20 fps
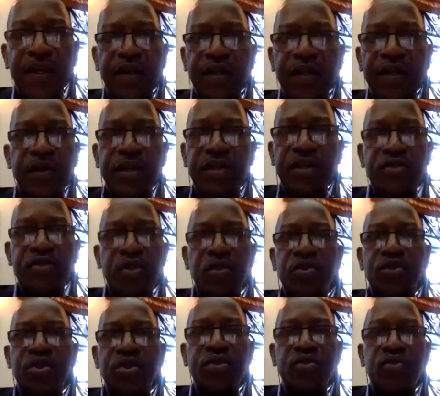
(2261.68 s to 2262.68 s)
The only
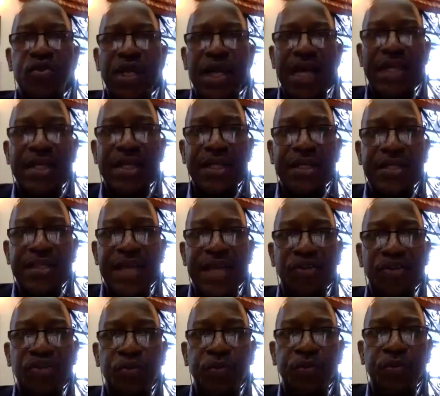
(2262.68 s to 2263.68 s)
solution to that is that
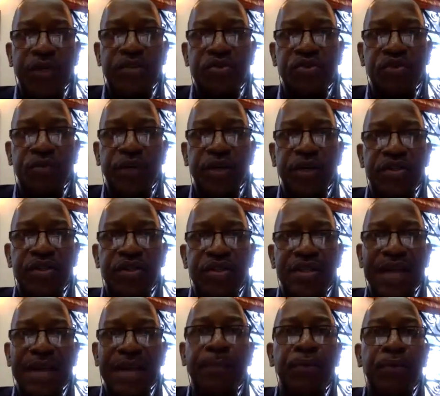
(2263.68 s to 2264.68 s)
you must
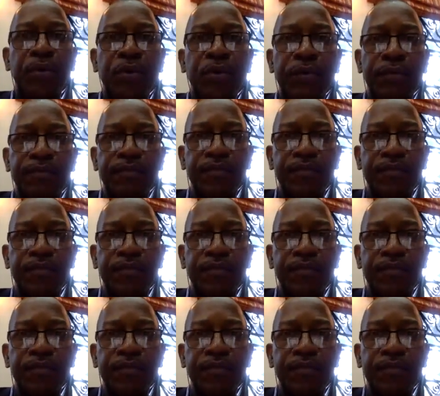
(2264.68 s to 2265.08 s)
sample